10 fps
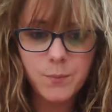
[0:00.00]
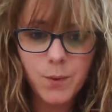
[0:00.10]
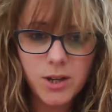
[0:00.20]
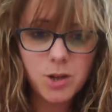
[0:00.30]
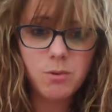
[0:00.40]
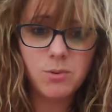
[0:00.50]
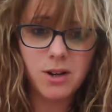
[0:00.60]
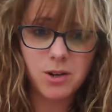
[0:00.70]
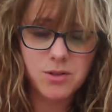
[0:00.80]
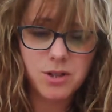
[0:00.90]
When you were
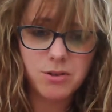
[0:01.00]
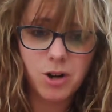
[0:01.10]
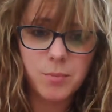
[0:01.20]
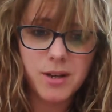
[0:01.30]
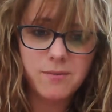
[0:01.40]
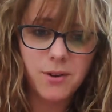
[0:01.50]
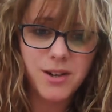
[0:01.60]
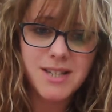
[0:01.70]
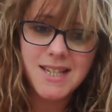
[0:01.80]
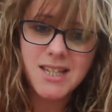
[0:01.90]
welcome to the group and
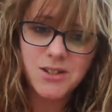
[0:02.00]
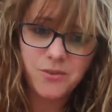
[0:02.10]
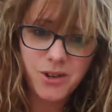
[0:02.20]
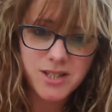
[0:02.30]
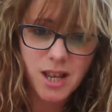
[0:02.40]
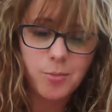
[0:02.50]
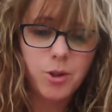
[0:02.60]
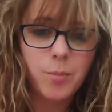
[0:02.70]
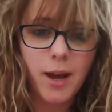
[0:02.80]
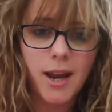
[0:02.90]
invited and you first came
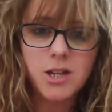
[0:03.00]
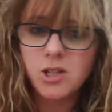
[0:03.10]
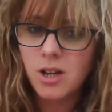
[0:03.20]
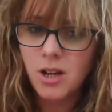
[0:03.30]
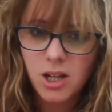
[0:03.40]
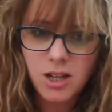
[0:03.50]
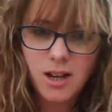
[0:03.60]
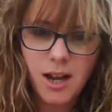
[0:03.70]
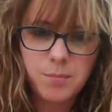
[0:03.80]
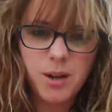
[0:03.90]
on the page,
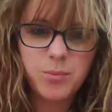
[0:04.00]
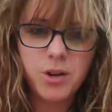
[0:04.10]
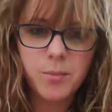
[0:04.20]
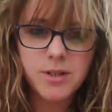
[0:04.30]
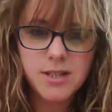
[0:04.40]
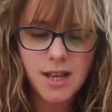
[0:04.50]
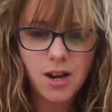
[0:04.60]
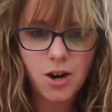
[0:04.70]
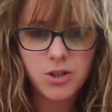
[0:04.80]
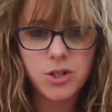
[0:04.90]
you'd have had people coming to
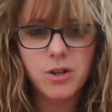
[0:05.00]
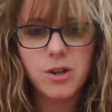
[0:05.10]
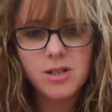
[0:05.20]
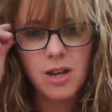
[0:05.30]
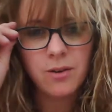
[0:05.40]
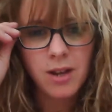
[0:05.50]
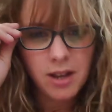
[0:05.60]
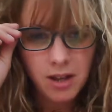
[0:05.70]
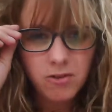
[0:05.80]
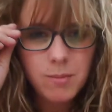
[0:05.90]
say hi to you. So
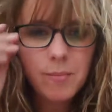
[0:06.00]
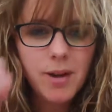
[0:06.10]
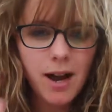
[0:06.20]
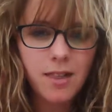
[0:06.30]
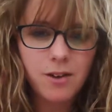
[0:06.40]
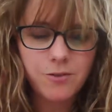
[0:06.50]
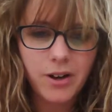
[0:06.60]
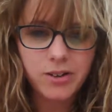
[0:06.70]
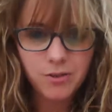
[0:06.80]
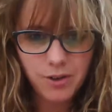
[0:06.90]
remember how that
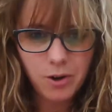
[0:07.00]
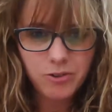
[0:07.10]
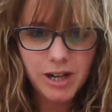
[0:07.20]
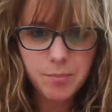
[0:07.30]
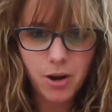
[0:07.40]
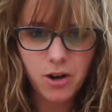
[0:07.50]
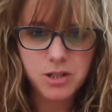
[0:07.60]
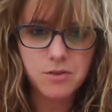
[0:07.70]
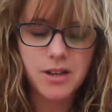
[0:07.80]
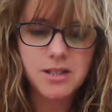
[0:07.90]
felt. You felt really
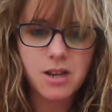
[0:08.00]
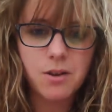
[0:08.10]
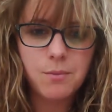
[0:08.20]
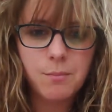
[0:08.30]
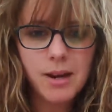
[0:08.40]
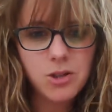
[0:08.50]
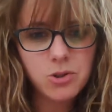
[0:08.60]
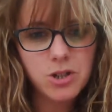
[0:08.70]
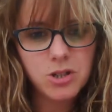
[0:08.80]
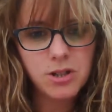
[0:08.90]
part of it. So make
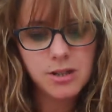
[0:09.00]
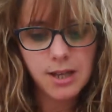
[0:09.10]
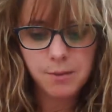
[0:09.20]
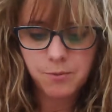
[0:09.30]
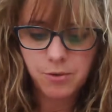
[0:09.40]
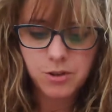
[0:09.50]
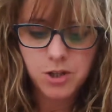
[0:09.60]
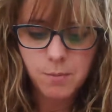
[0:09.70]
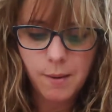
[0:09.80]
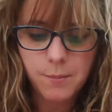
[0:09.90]
sure you do the same for the
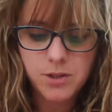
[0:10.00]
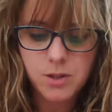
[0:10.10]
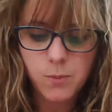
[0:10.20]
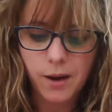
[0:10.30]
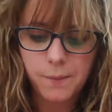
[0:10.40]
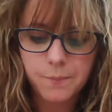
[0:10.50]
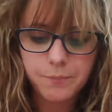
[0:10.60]
new members as well.